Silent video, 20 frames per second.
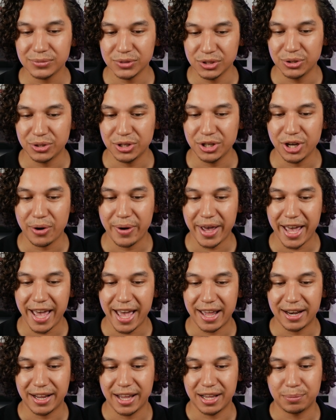you can go
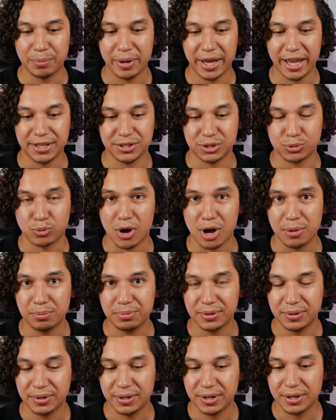ahead and pay a swamp,
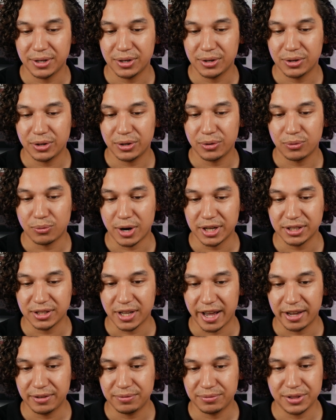1
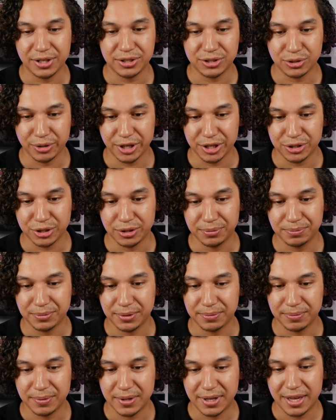life with this creature.
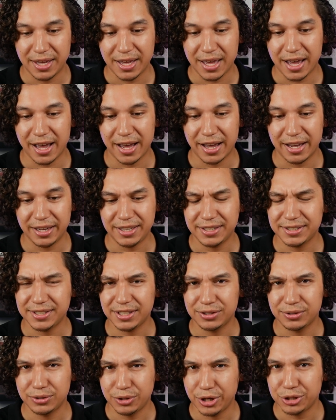He's a
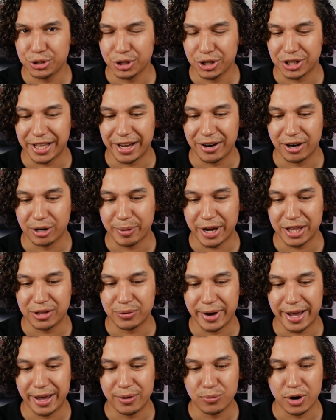creature cleric, by the
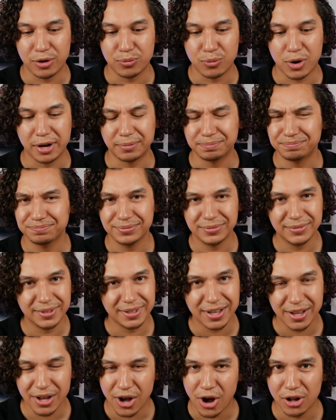way, 1/1.
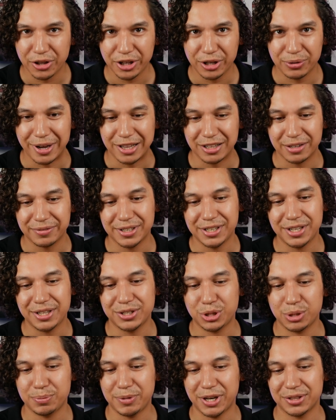All irrelevant. He
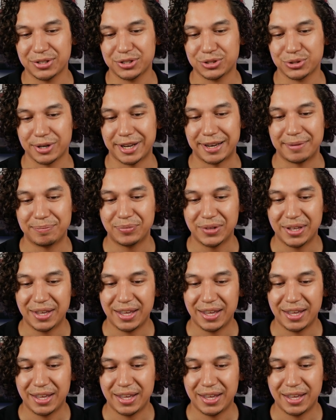should be on the screen.